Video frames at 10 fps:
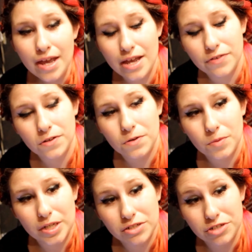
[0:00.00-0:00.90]
If you
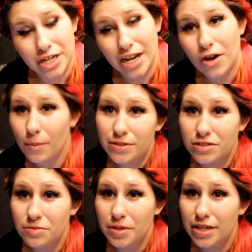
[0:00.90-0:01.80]
want to check out all my
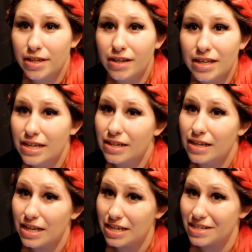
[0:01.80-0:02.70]
social media,
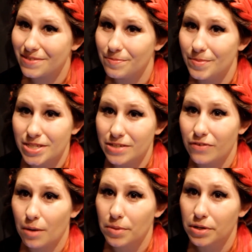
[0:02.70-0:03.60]
it is Missy Von